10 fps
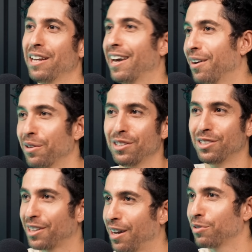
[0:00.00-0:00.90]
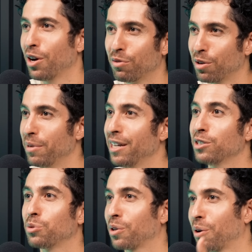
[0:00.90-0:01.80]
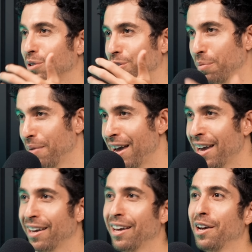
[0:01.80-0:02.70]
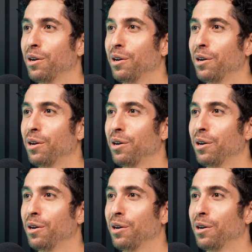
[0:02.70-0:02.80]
And he had all these kind of covert meetings with Curtis LeMay,